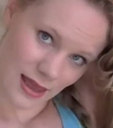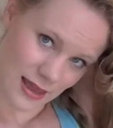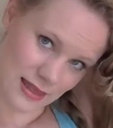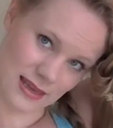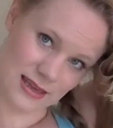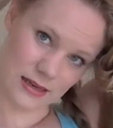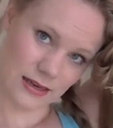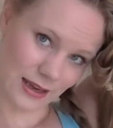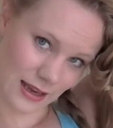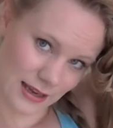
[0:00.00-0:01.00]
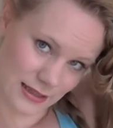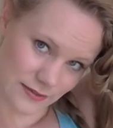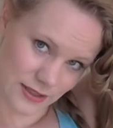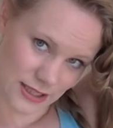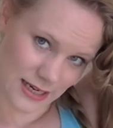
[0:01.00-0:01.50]
And then
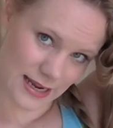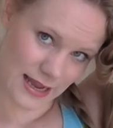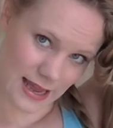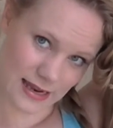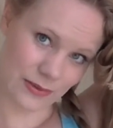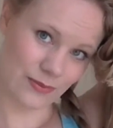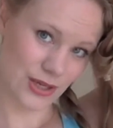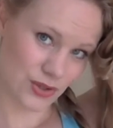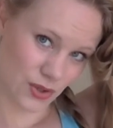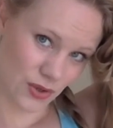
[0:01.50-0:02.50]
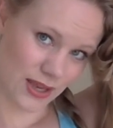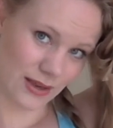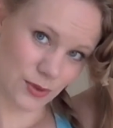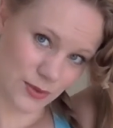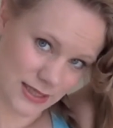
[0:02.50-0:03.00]
individually again, make sure you
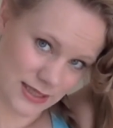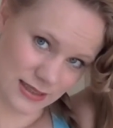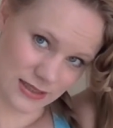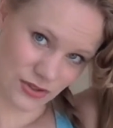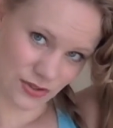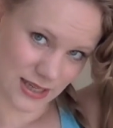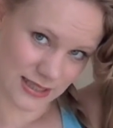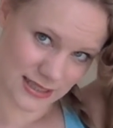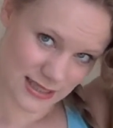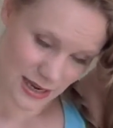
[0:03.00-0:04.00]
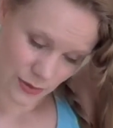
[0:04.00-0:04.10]
keep twisting the strands